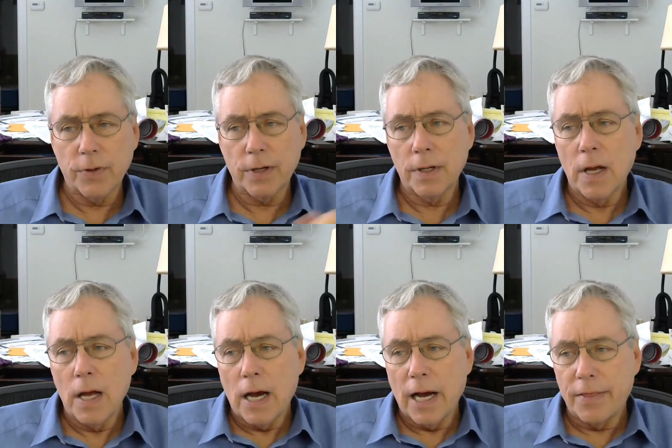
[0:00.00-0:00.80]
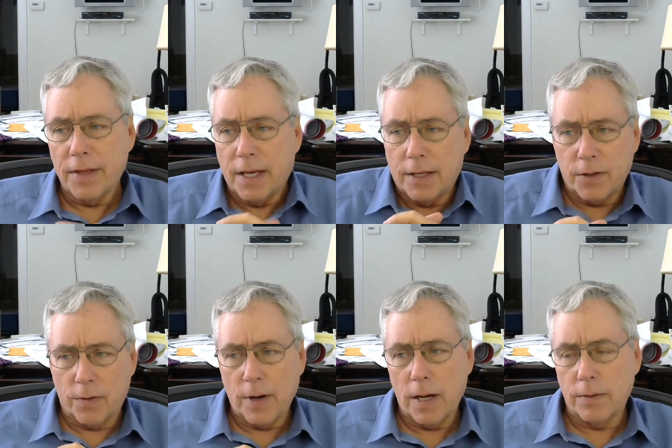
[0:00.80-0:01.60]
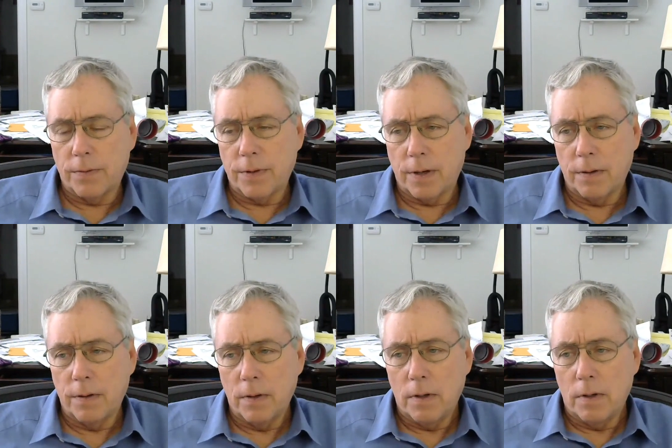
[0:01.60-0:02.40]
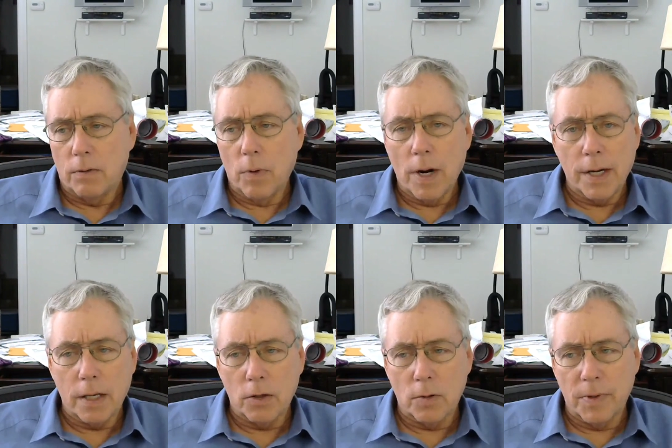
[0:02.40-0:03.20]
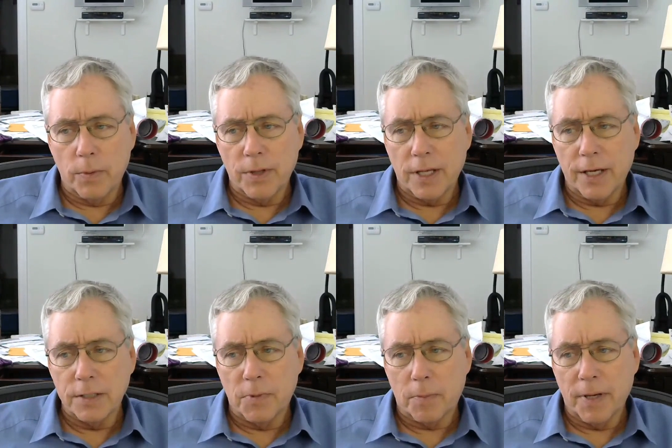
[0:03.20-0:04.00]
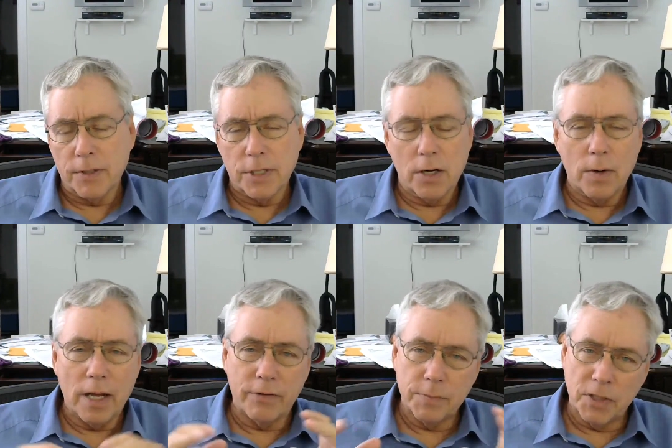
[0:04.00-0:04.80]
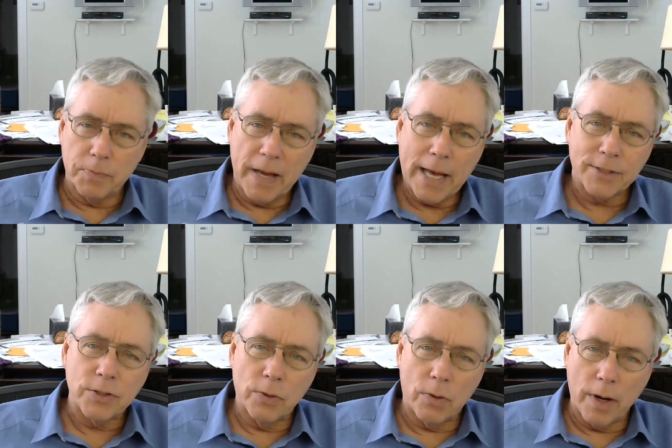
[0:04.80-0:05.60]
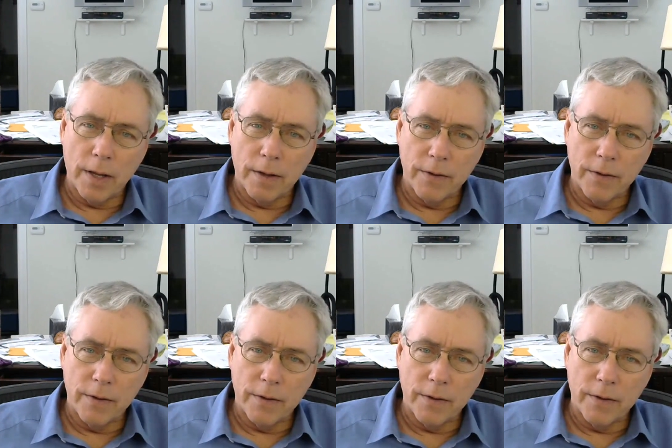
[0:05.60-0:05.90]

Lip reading: You can, I think, hit the ground running a little bit with a kid's book because they don't have as much backstory.